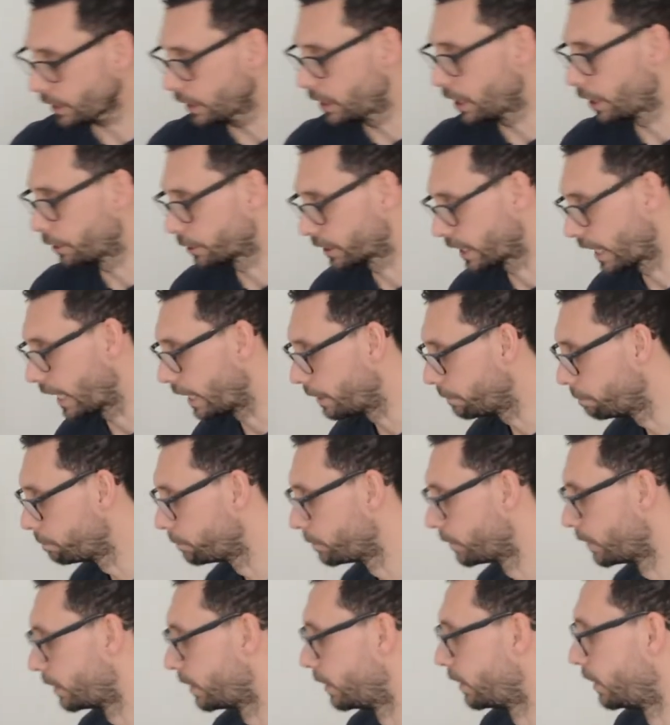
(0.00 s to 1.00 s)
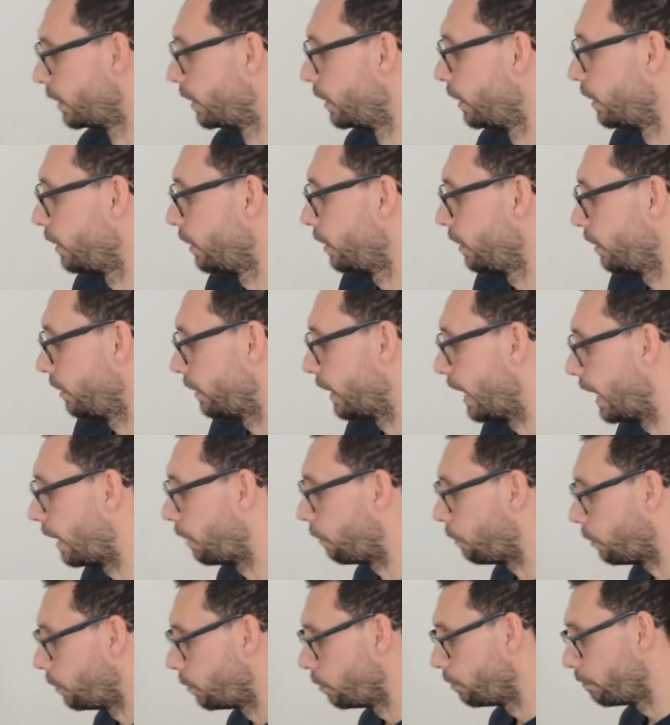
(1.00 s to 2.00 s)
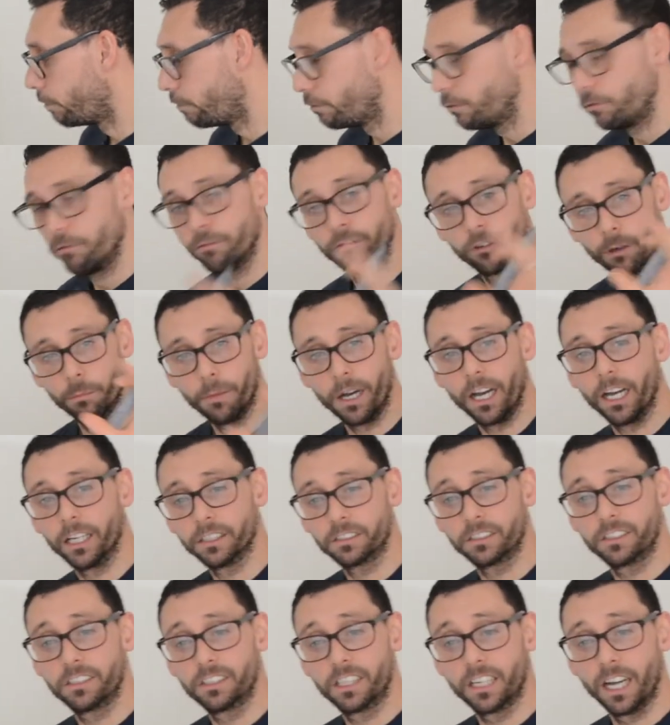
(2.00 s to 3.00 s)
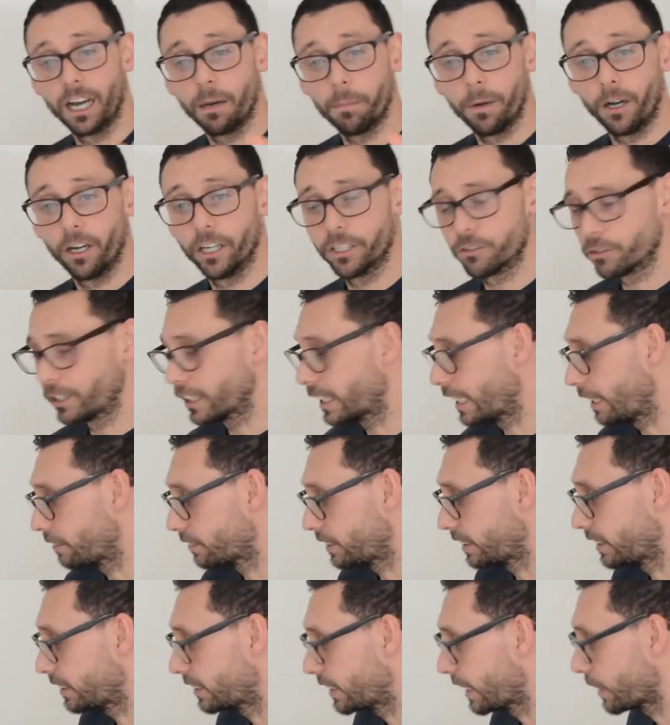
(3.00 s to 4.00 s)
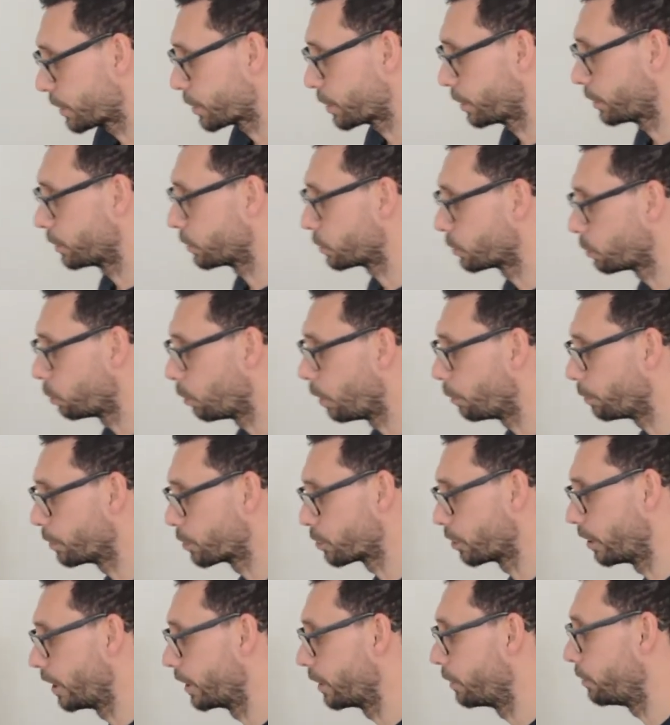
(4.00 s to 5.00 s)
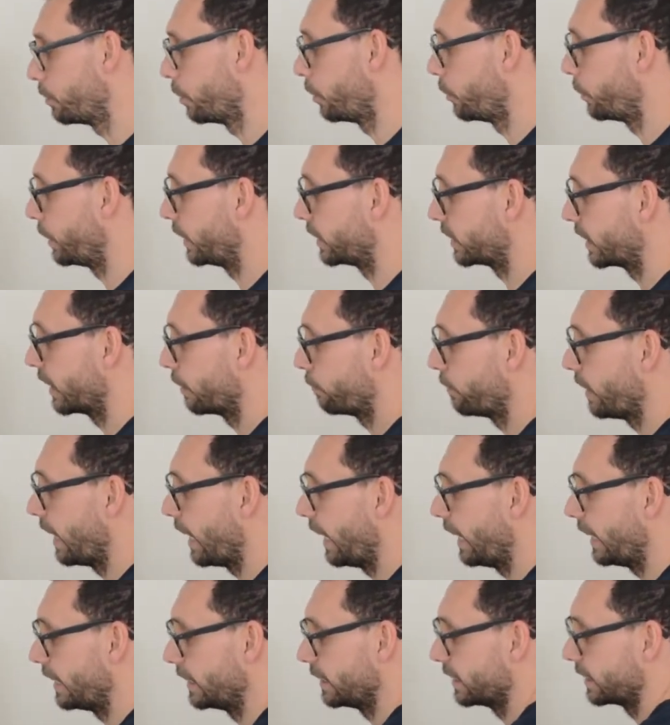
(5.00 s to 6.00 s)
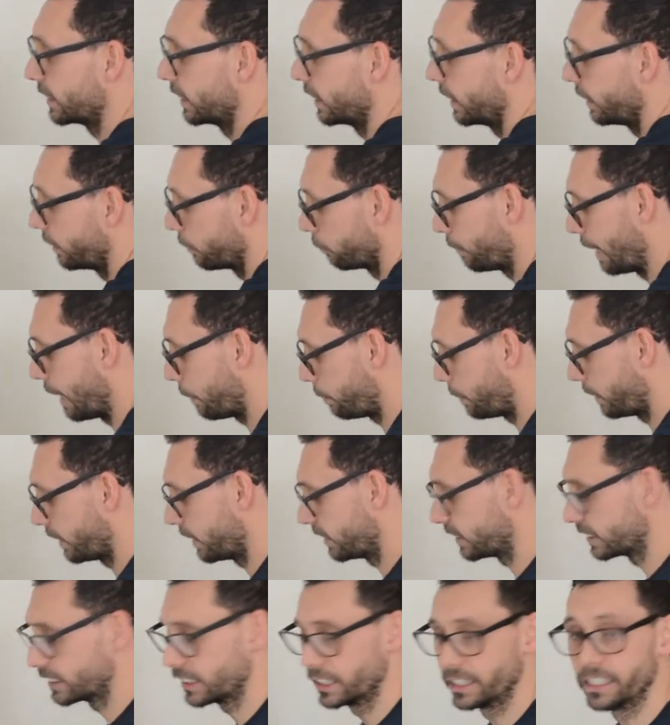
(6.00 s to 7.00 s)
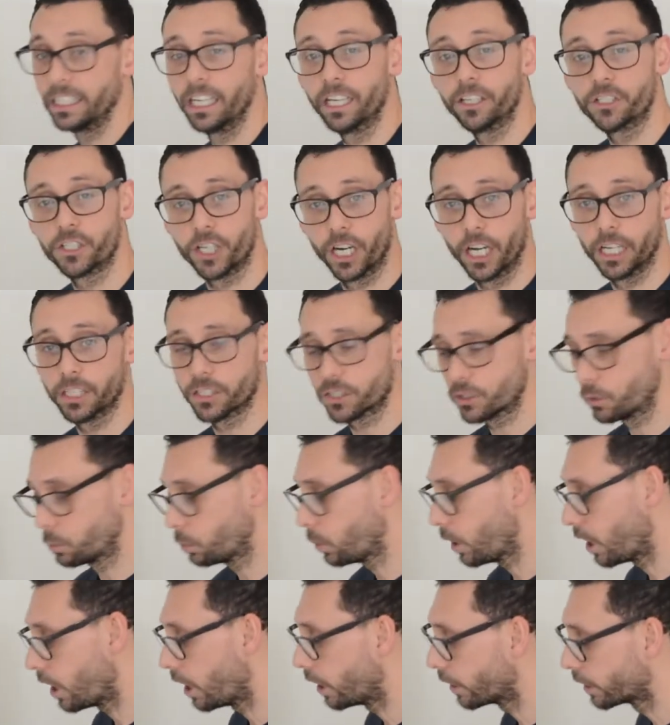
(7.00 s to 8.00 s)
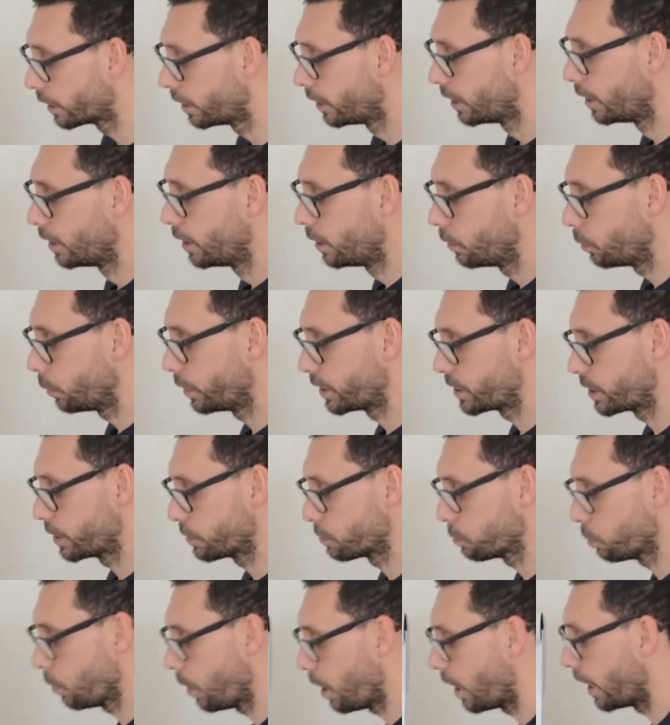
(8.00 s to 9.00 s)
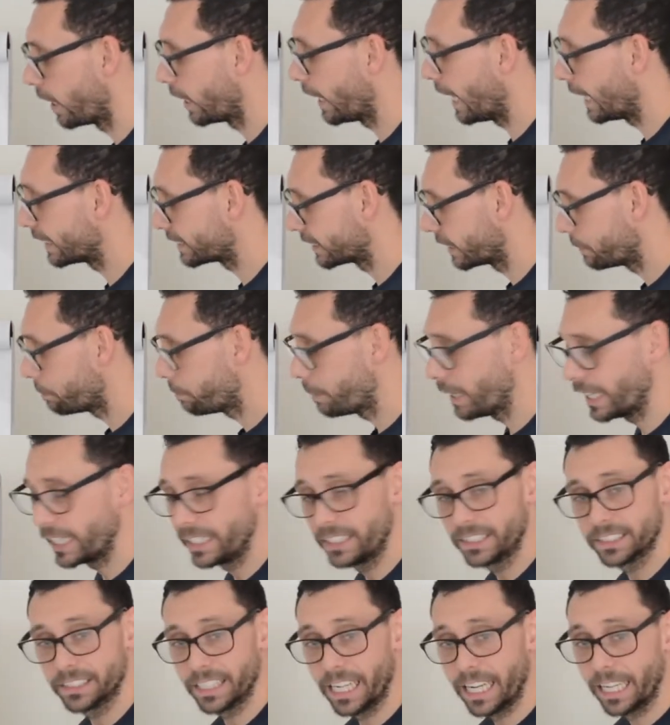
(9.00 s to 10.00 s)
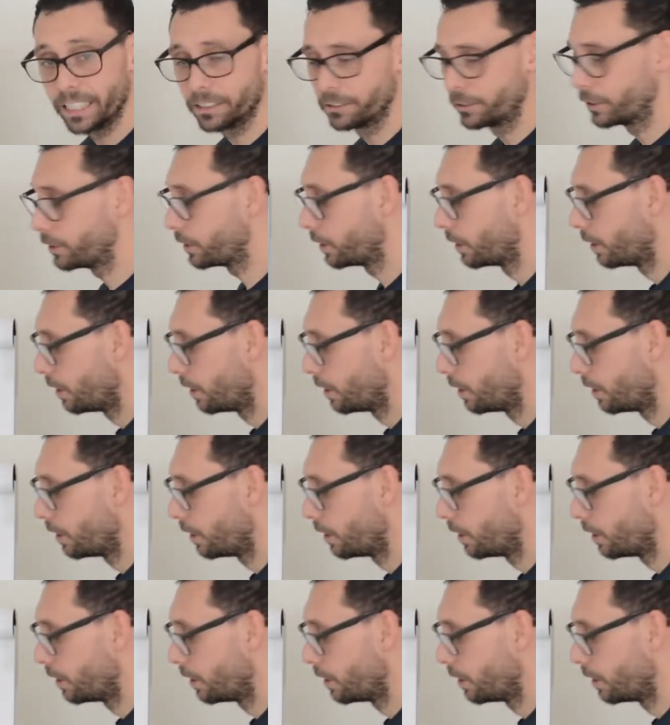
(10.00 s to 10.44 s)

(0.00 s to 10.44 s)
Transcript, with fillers: Okay, now from our carbohydrate counting sessions, what we're trying to do is give that insulin, the rapid insulin, a chance to work, which is why, as a base standard,